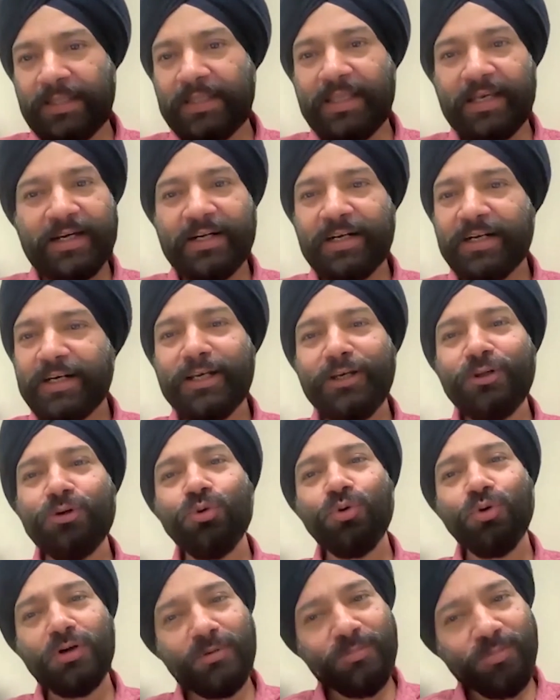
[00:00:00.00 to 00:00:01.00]
They can tell
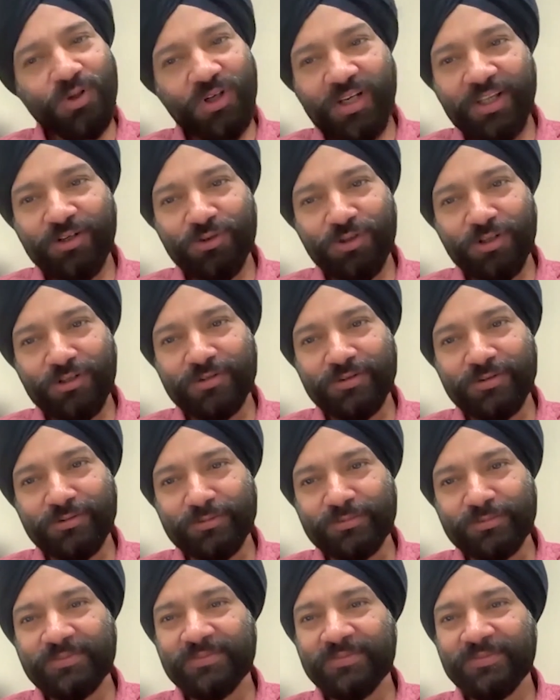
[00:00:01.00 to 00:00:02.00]
you good morning
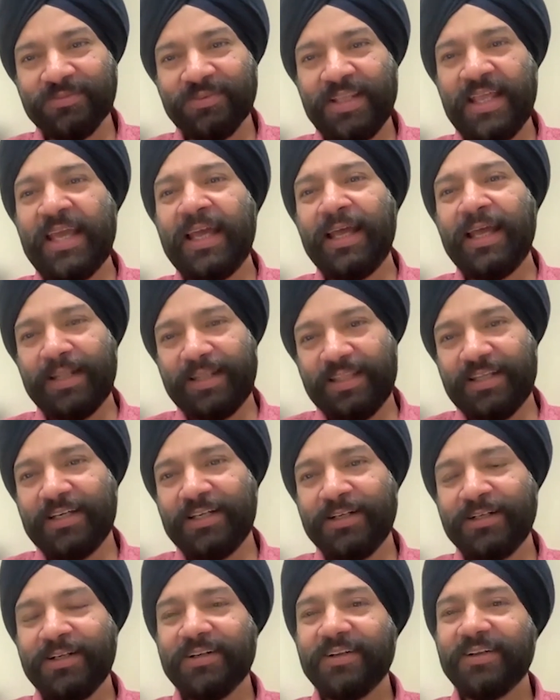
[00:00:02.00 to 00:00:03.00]
also.
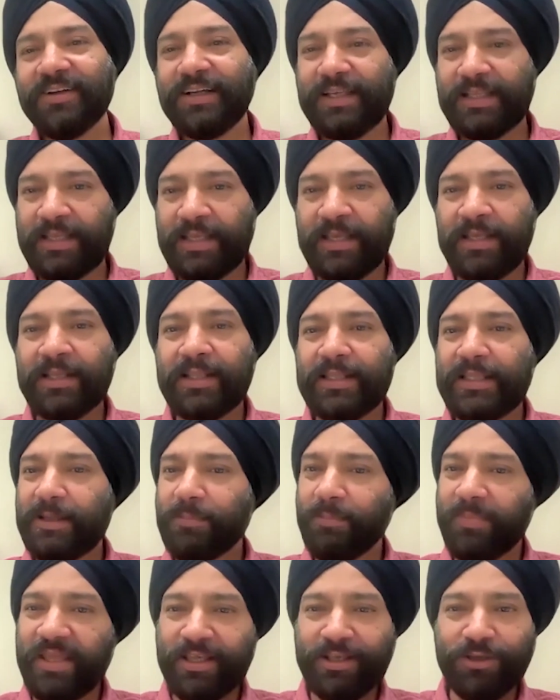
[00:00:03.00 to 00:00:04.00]
Then they
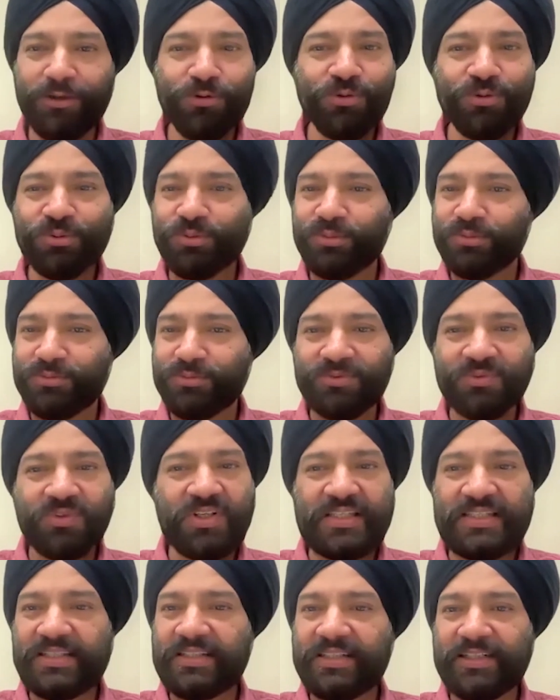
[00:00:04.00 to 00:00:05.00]
make you
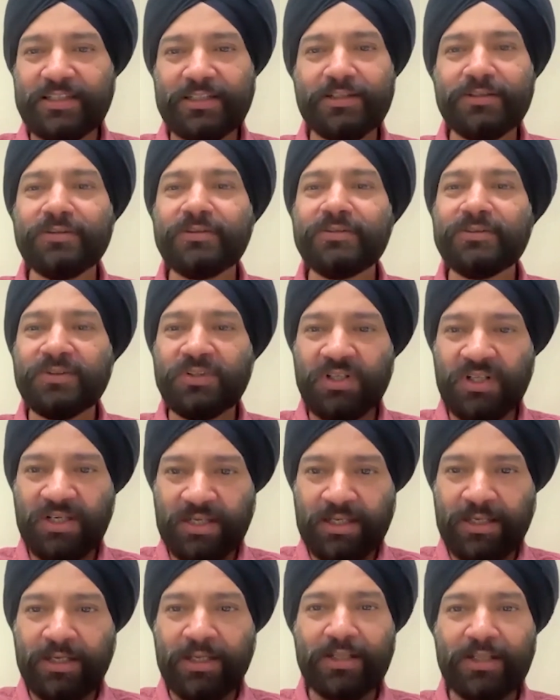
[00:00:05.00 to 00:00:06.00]
sit.
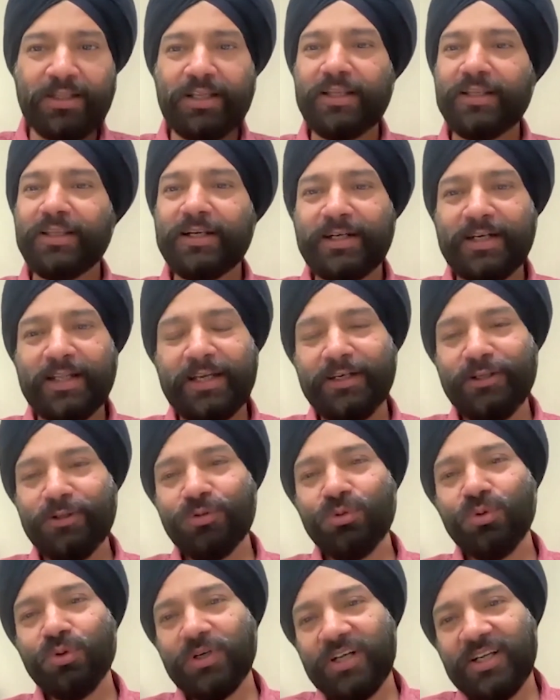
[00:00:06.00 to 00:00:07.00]
Then they tell
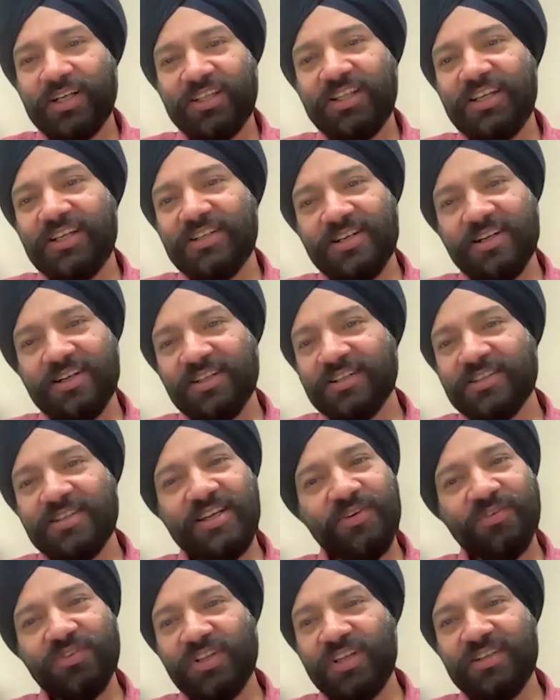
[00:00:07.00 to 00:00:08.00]
you, okay, these are the
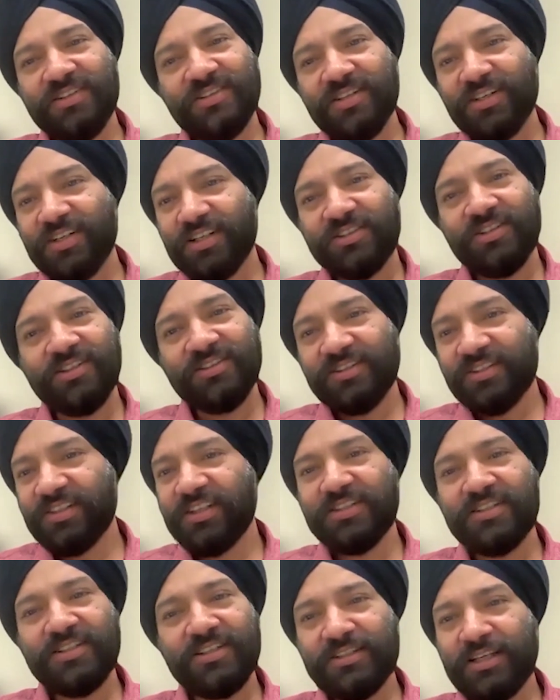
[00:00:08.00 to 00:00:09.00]
safety instructions.
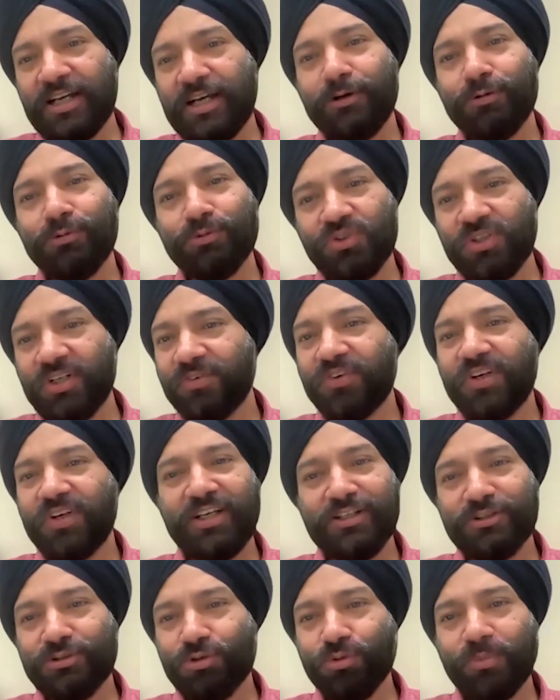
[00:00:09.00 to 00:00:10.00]
This is how
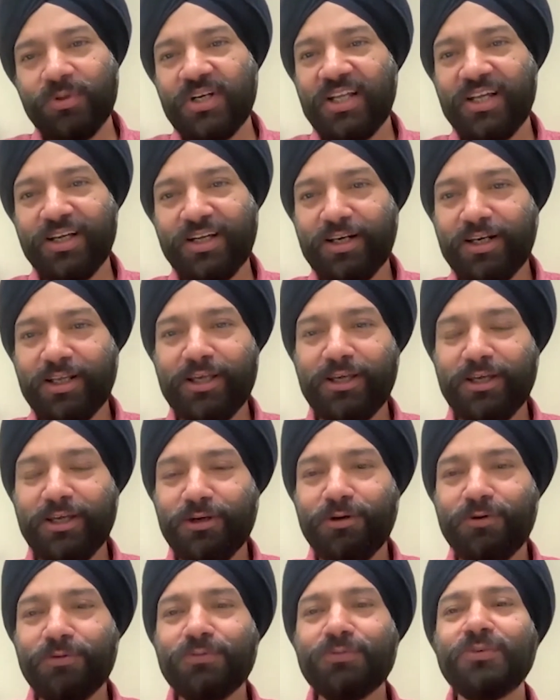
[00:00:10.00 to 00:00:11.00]
safety is to be taken care
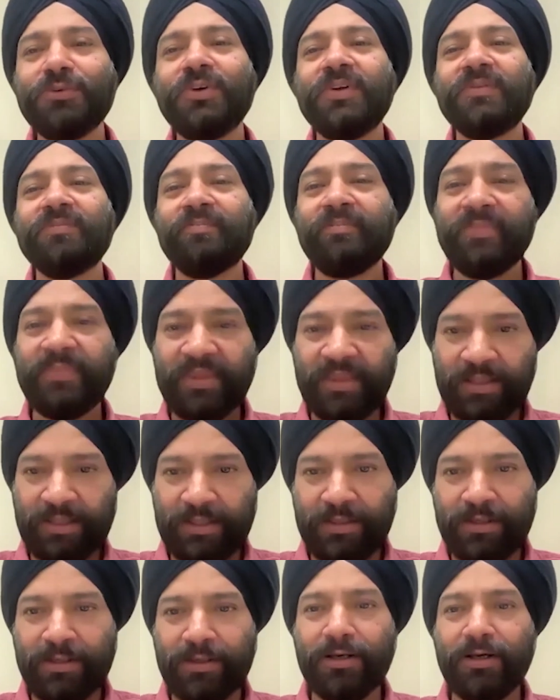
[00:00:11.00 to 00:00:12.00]
of.
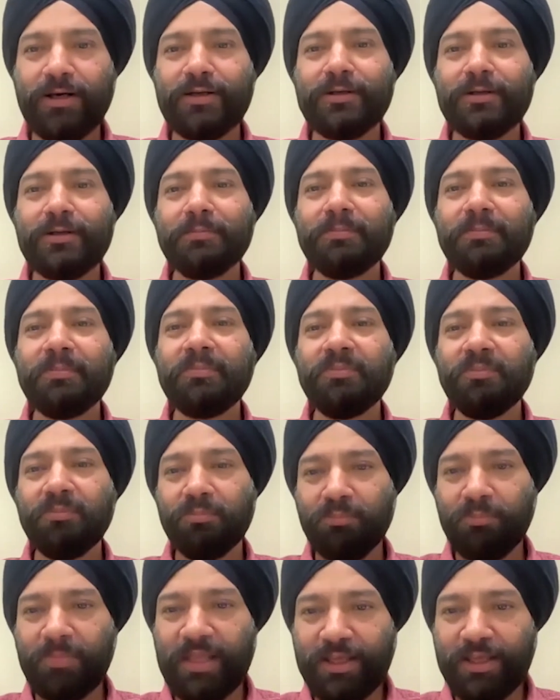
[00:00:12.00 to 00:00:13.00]
Uh,
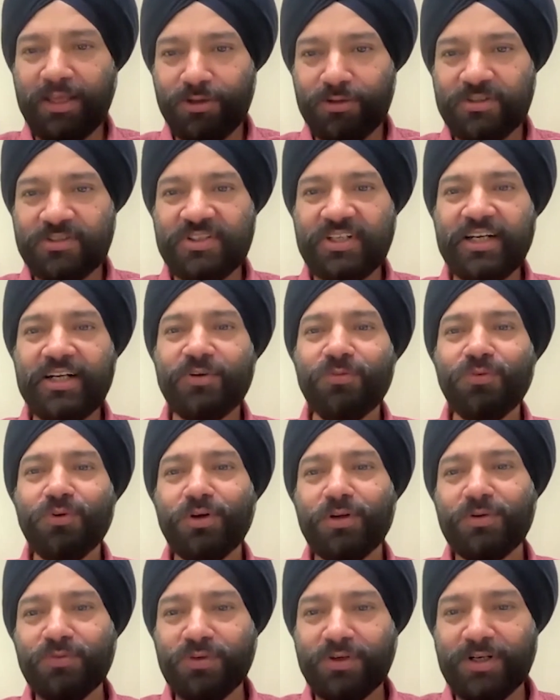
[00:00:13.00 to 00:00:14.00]
make your seat
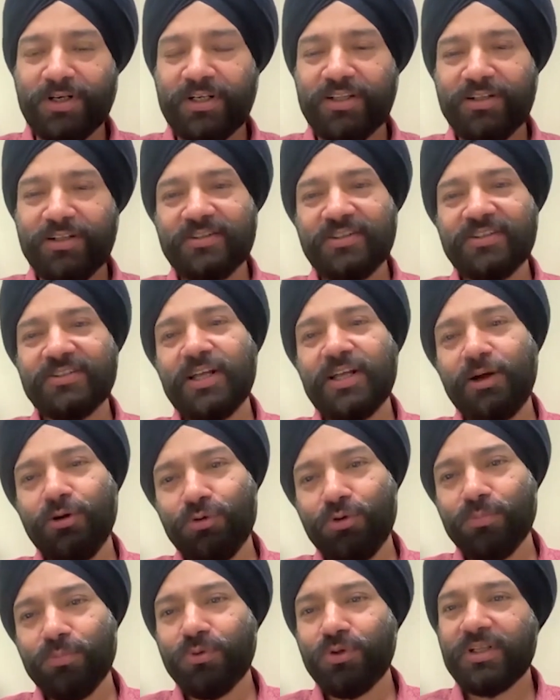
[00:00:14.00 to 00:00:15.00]
forward. This is how
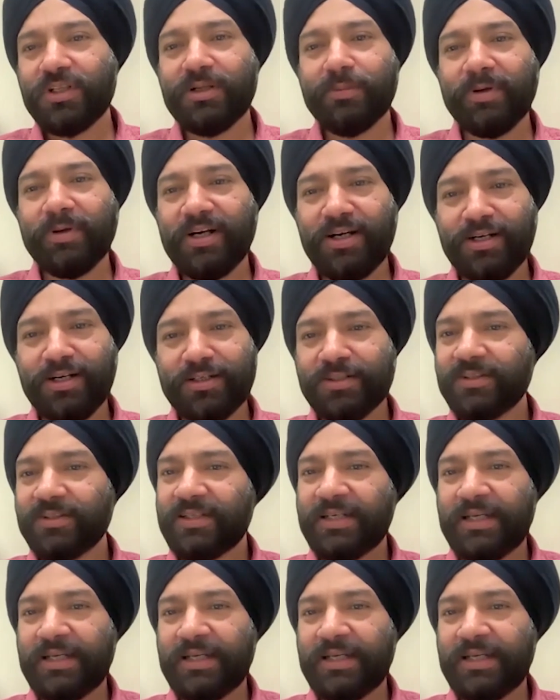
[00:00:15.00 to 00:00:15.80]
you put the belt.